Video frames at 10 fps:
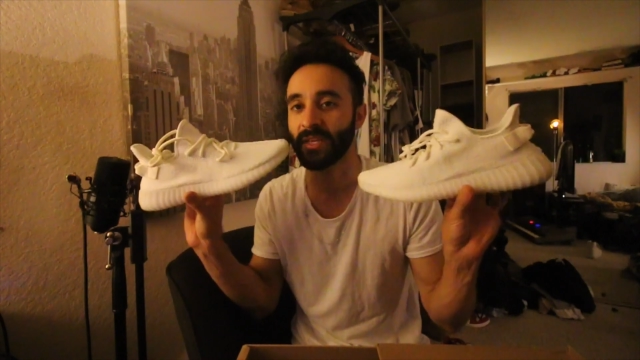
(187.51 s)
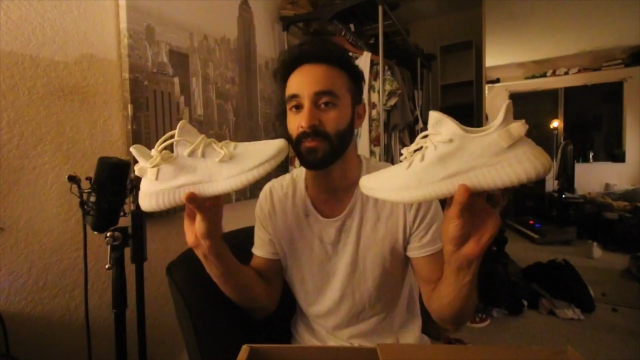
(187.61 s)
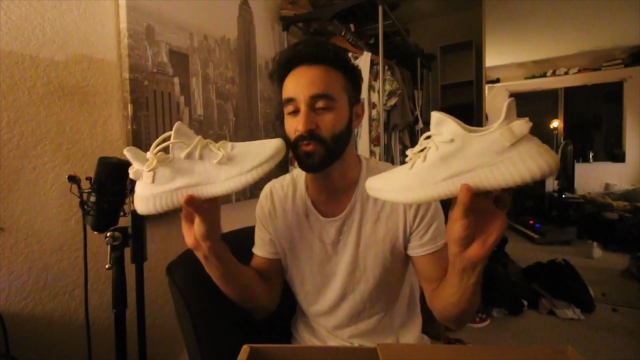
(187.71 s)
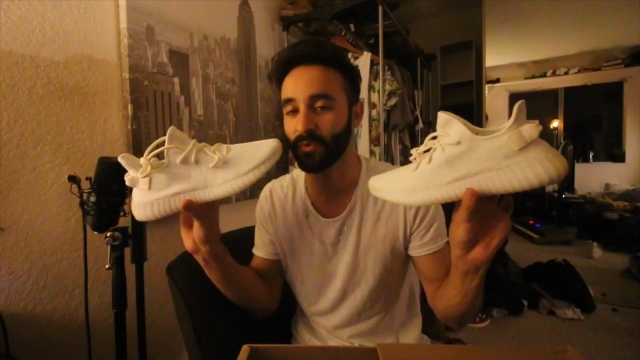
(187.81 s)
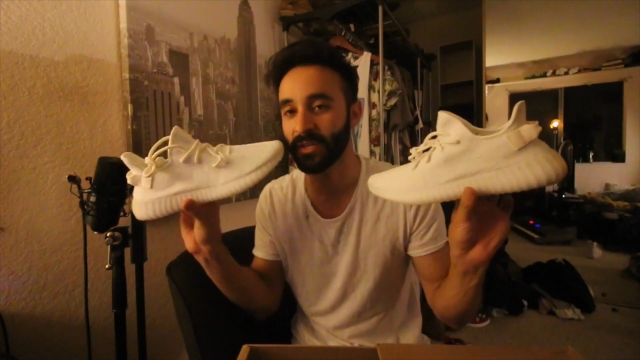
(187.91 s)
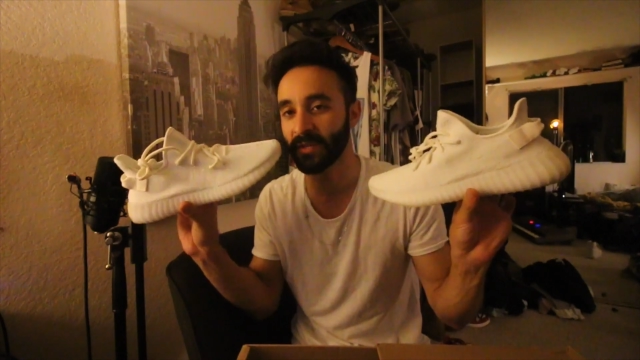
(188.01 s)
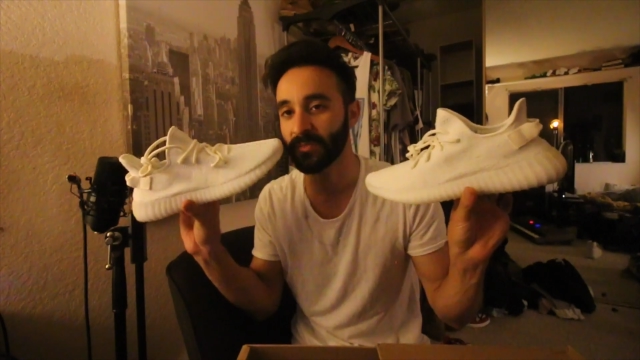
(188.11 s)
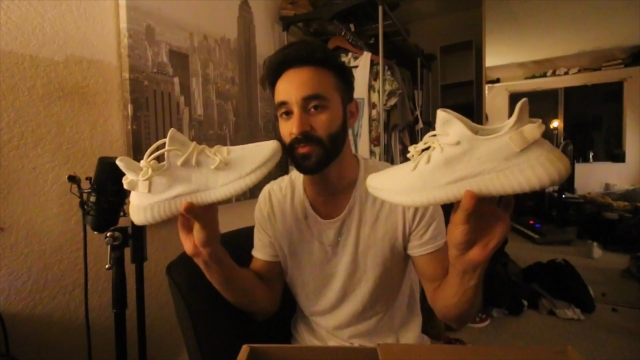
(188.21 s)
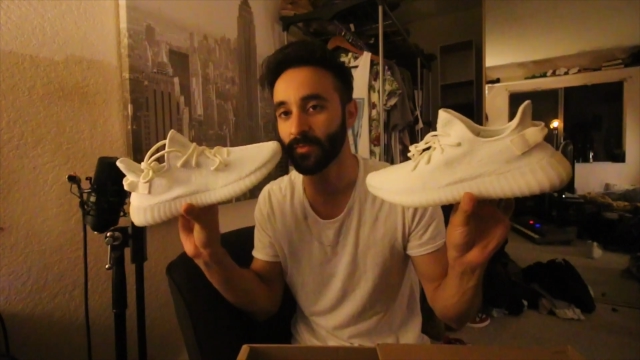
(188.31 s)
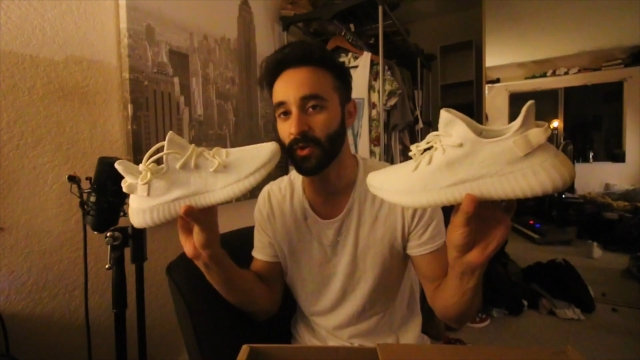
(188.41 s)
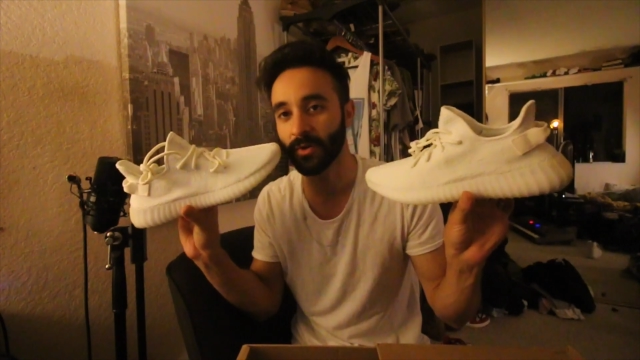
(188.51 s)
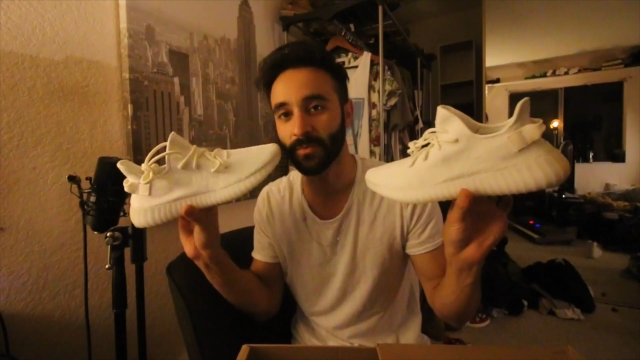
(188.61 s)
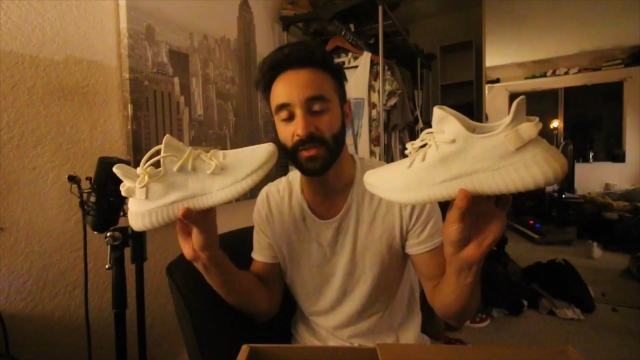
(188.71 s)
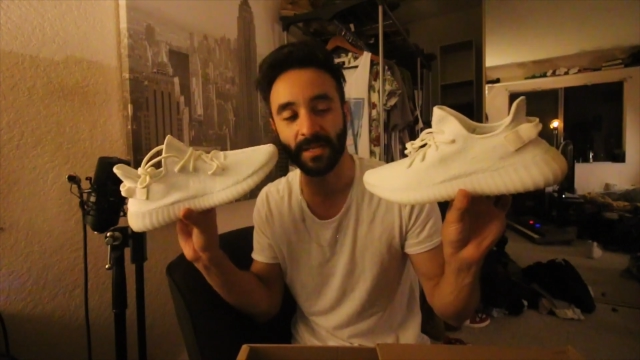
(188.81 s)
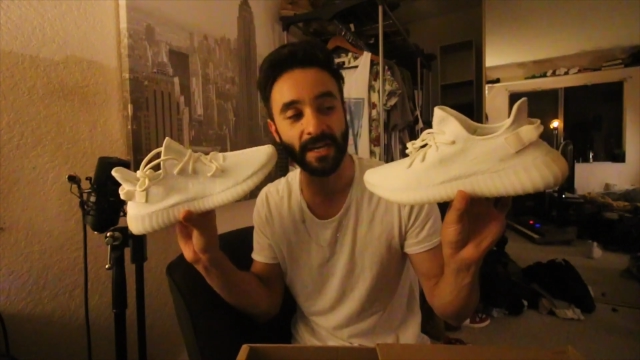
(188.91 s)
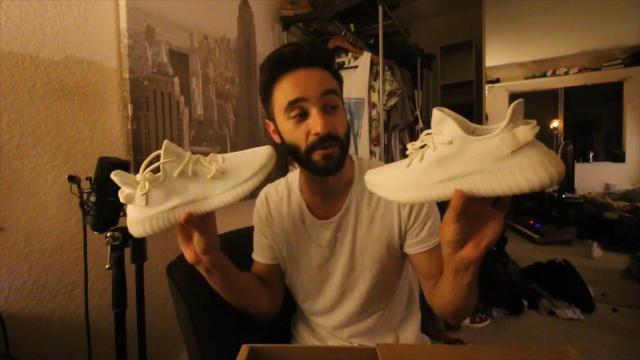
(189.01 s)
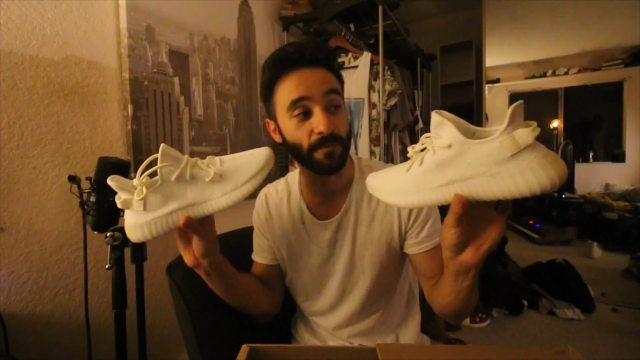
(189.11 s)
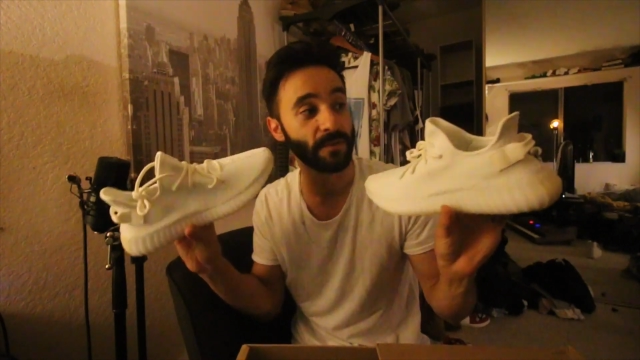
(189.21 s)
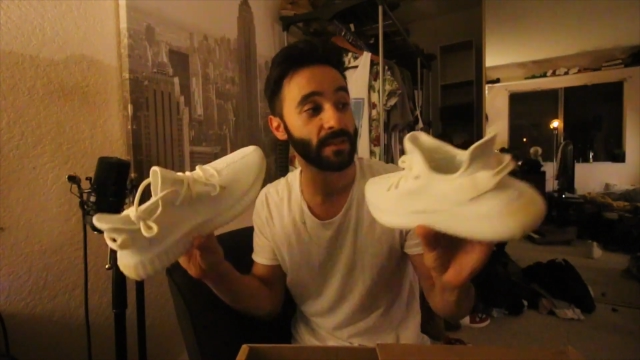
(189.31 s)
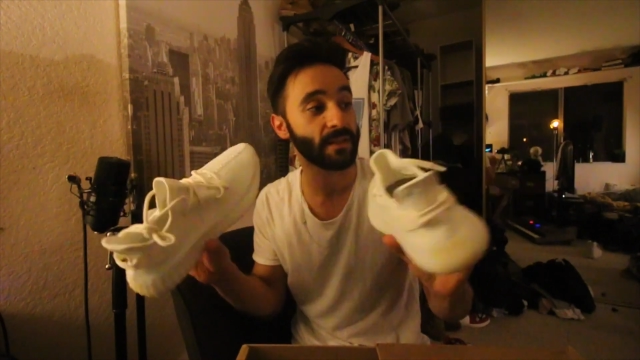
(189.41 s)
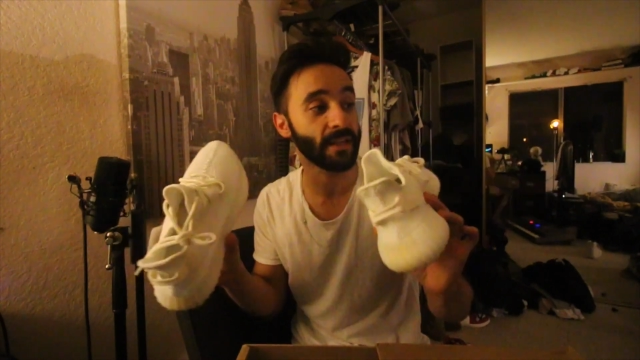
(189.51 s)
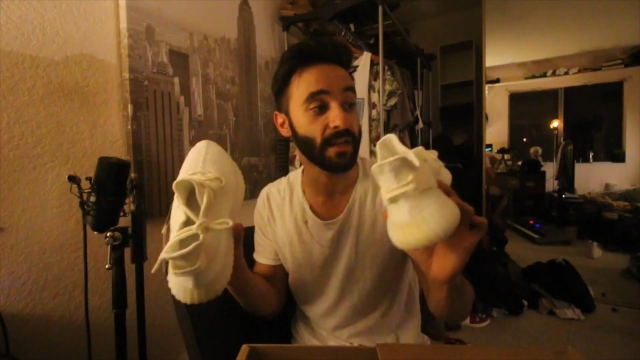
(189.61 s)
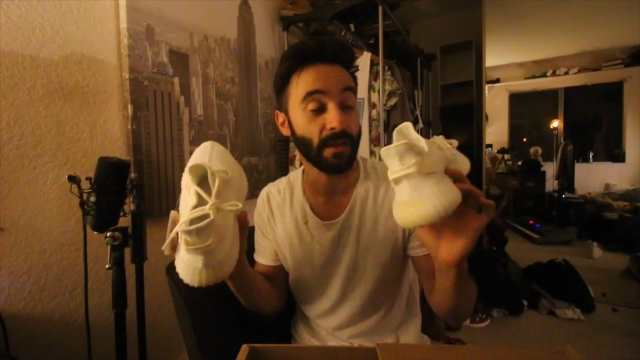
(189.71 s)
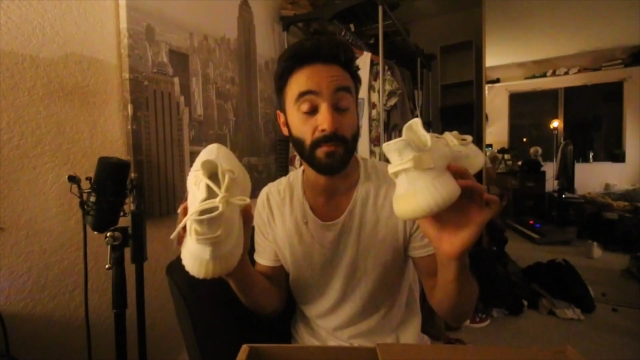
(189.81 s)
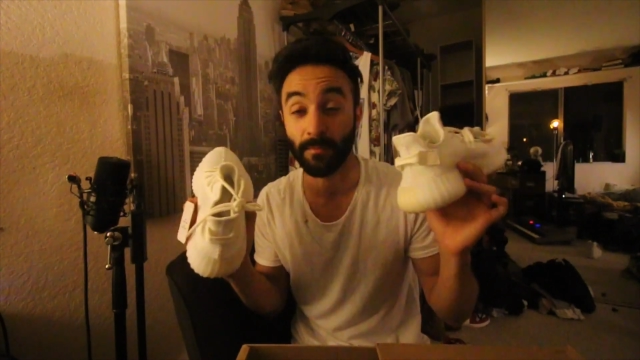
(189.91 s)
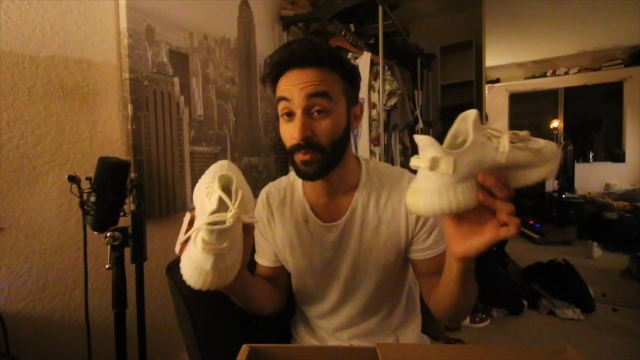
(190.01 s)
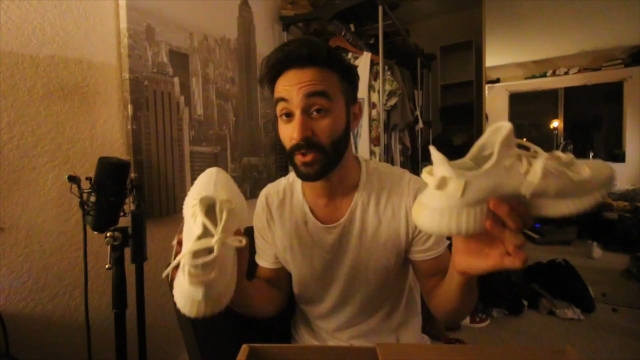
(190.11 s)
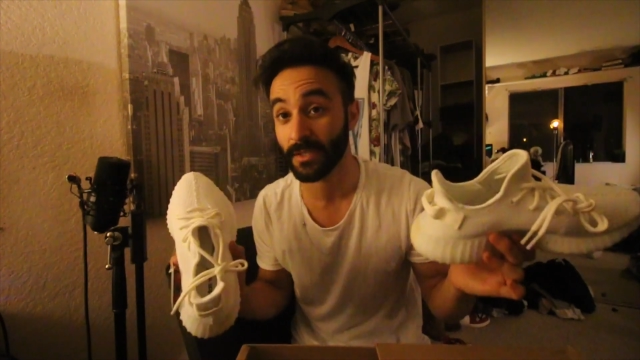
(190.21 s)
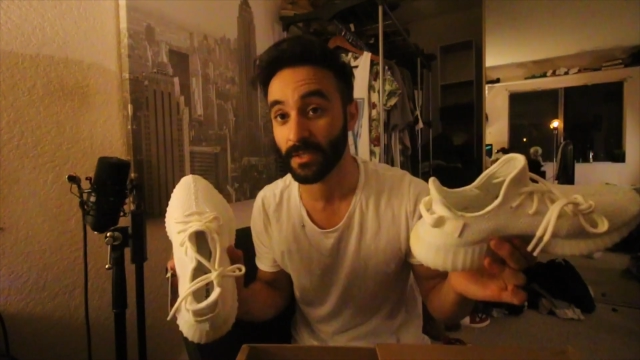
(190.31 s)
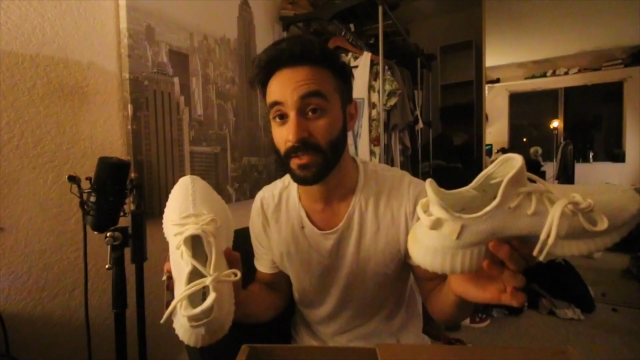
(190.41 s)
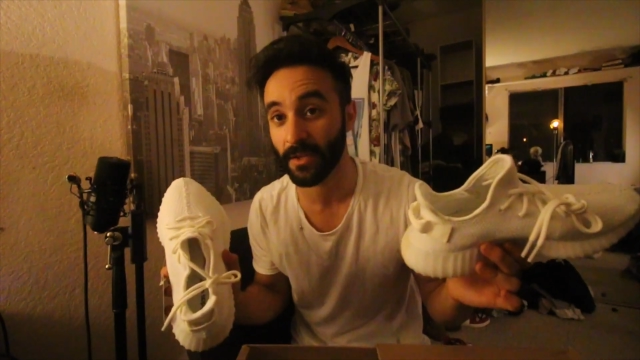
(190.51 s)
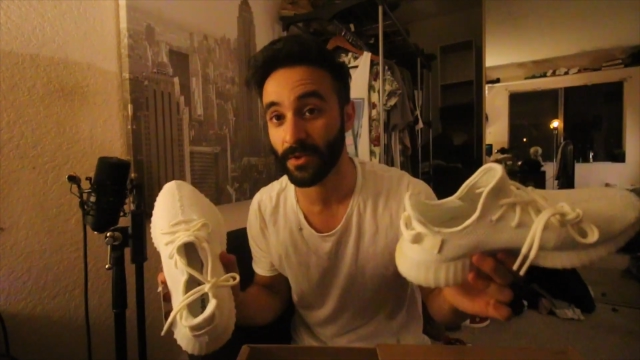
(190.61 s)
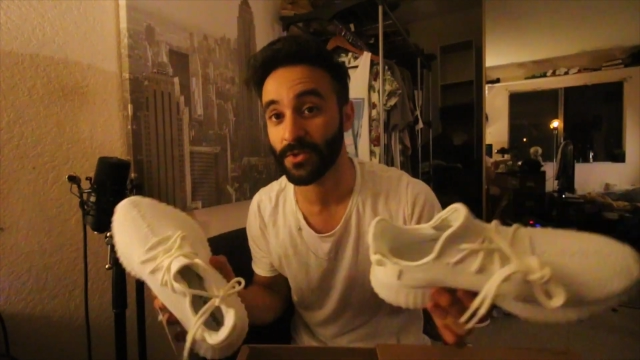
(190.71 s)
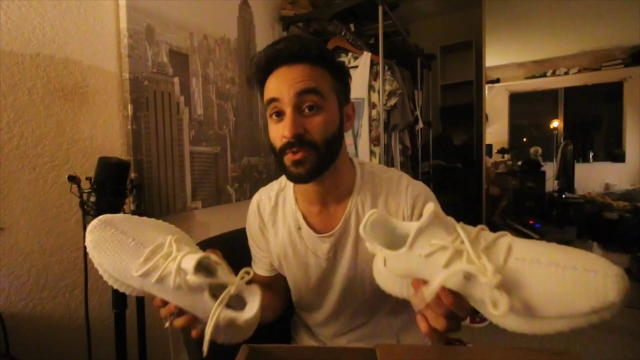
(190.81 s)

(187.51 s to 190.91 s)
I'm gonna wear them tomorrow with an outfit that I'm putting together.